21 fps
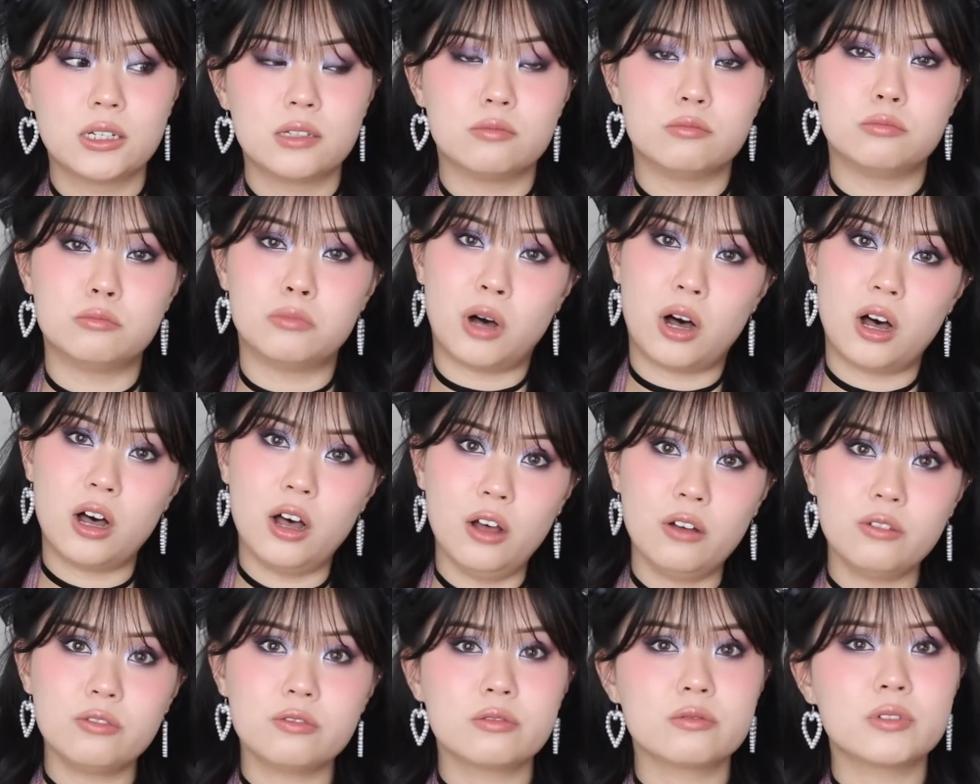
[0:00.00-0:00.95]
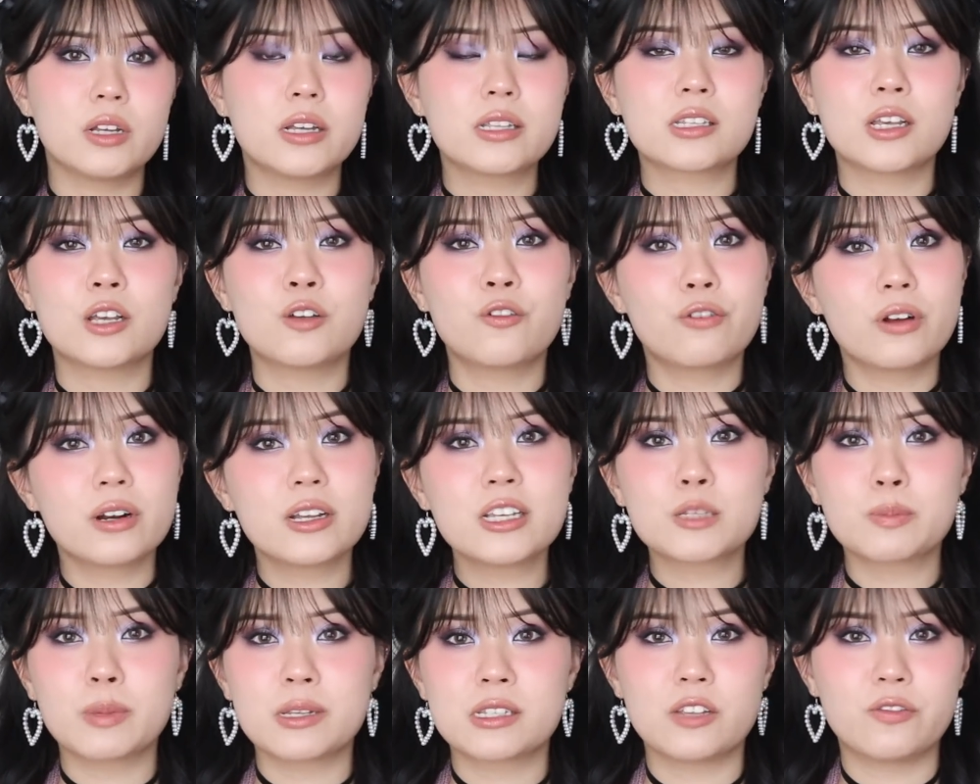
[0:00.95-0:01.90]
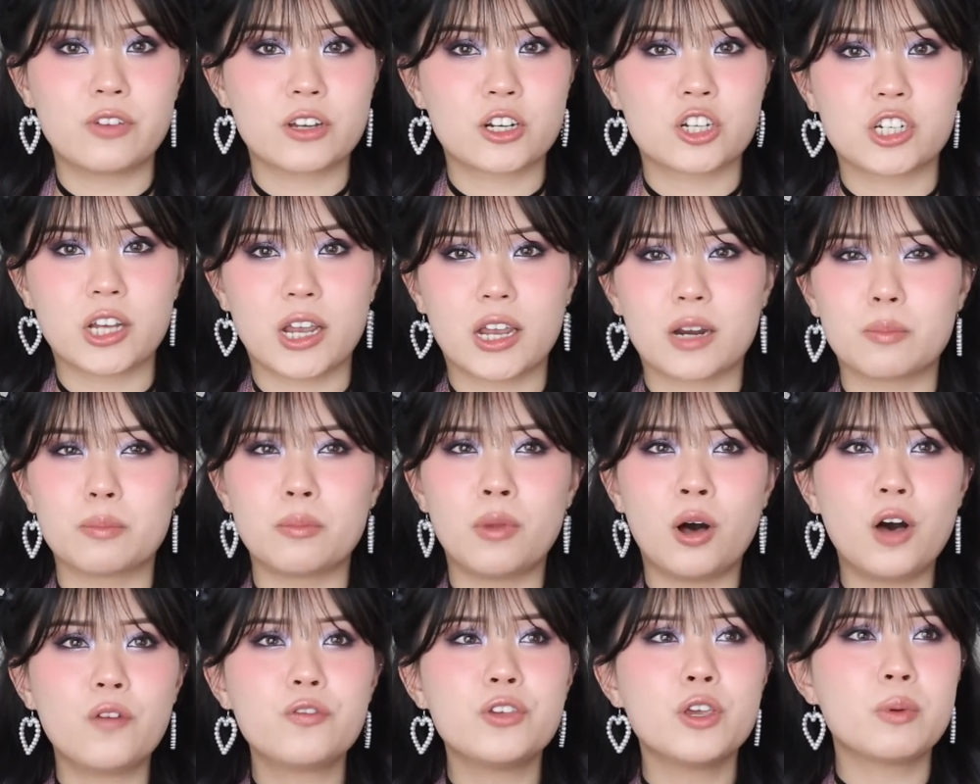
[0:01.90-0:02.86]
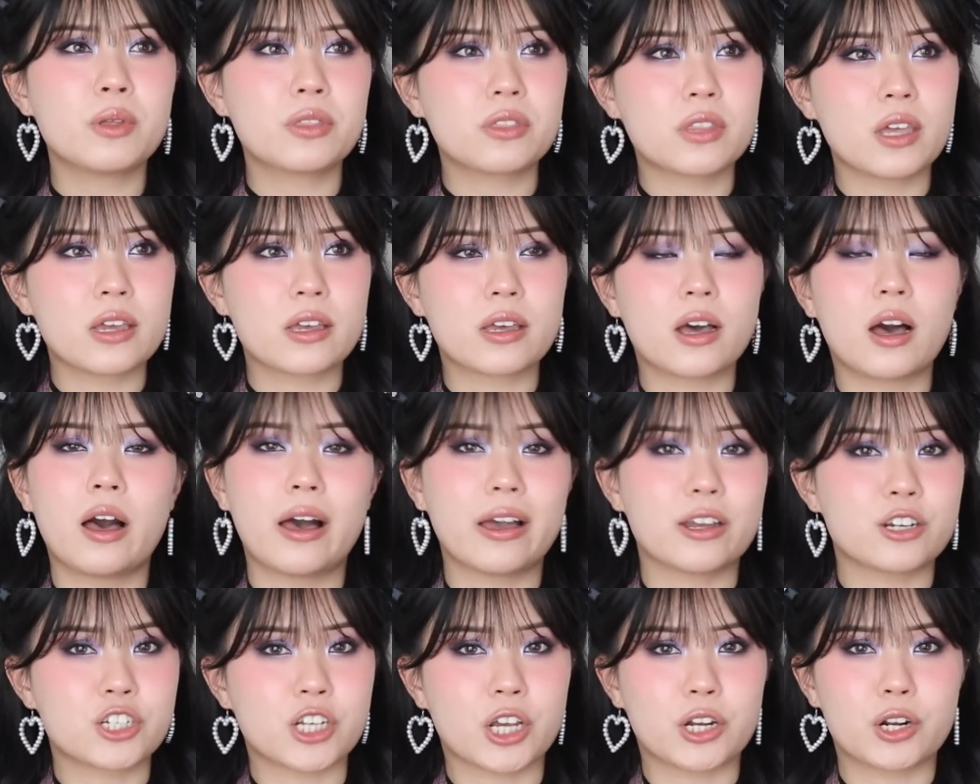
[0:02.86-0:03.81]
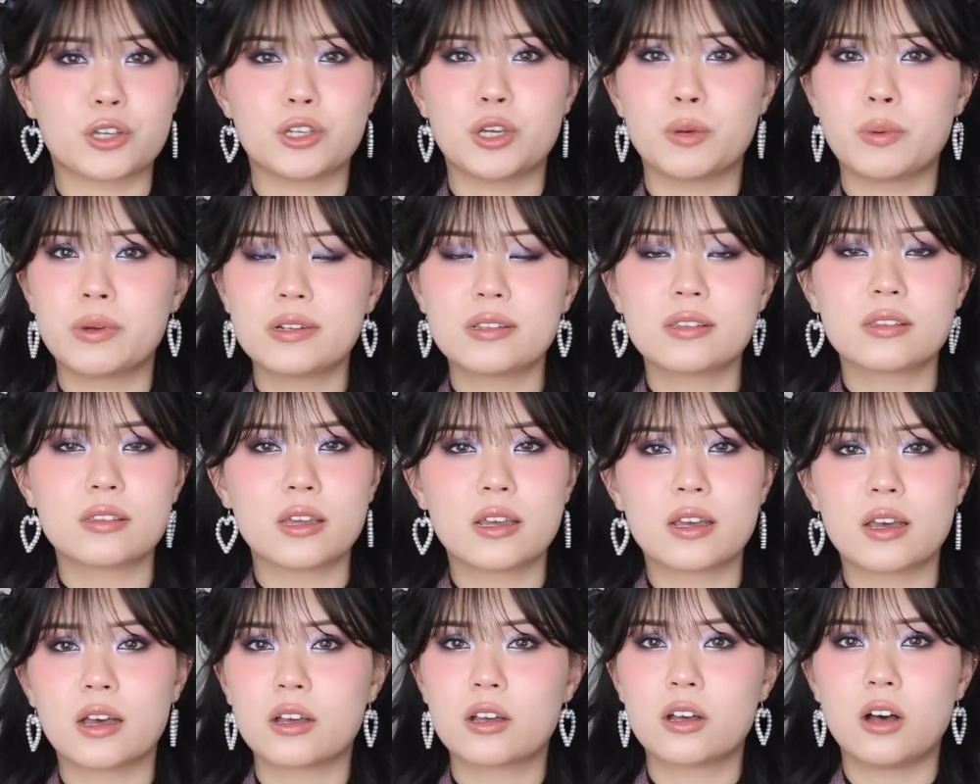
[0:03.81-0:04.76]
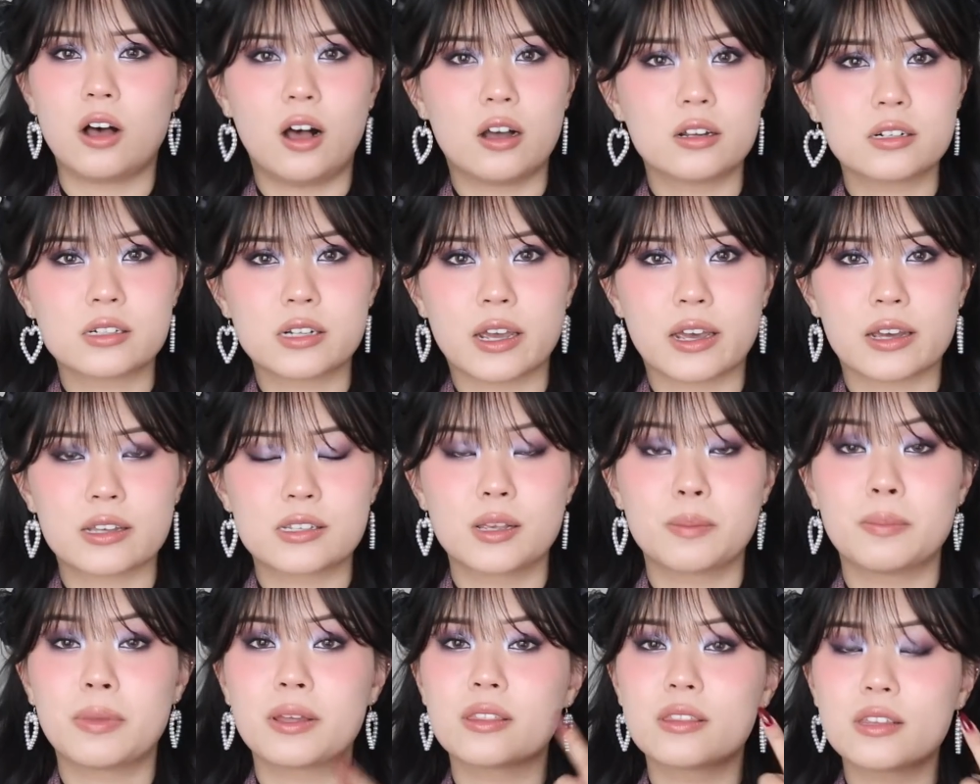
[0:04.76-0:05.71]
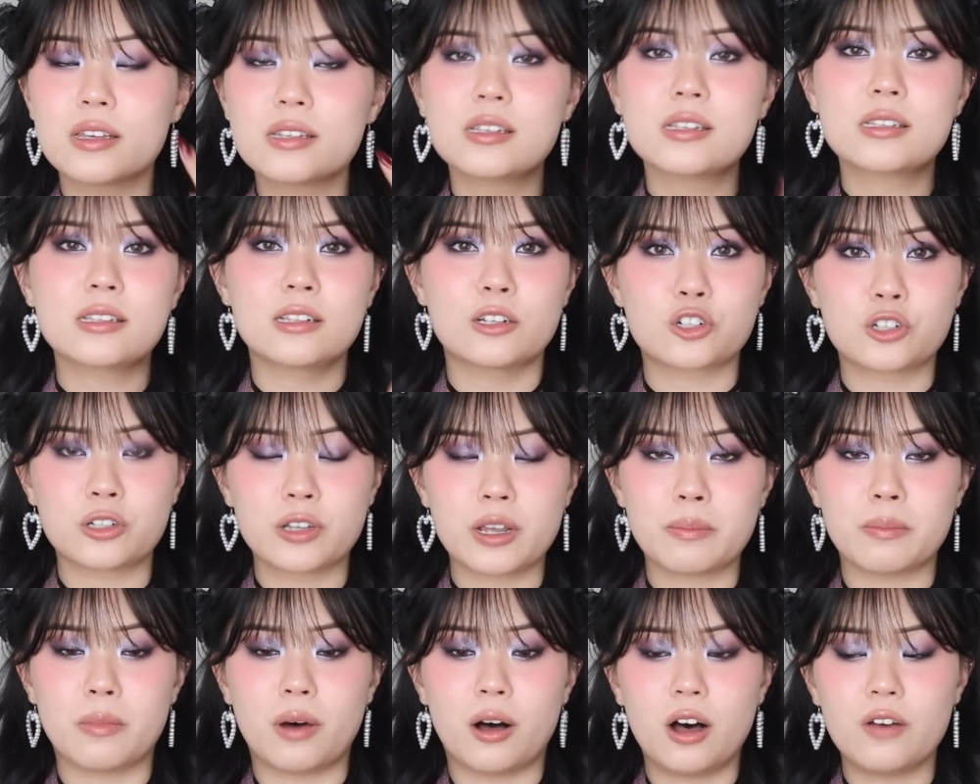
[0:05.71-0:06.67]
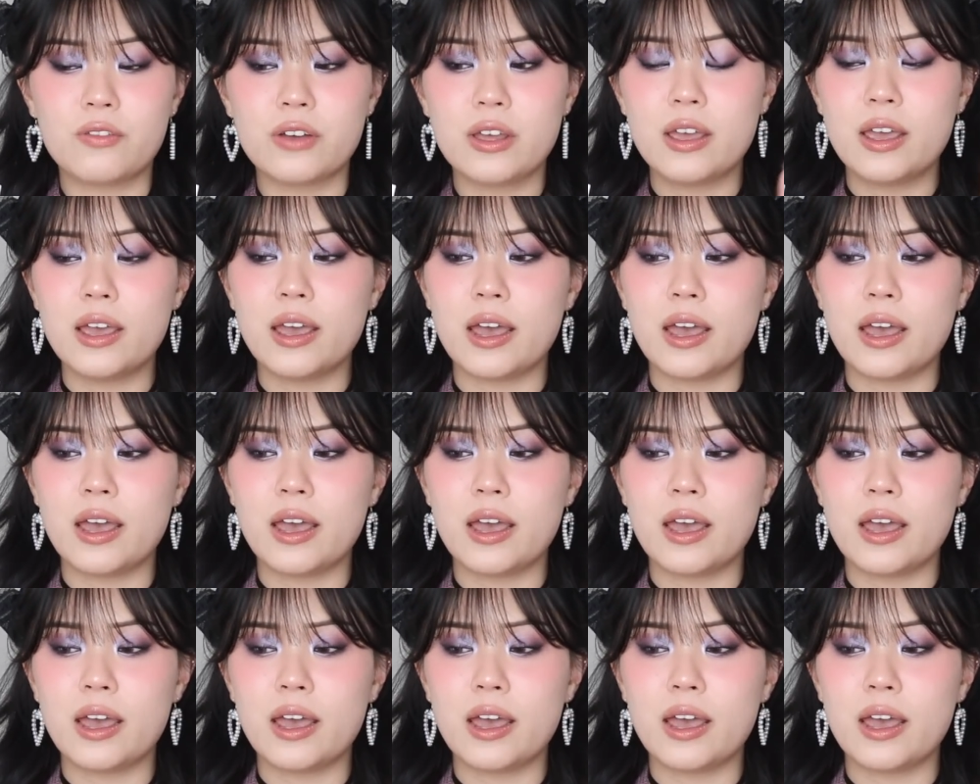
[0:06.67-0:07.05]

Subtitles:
mauve, it's a really specific shade. Mauve, you would think eyeshadow, you wouldn't think contacts, but this is literally mauve.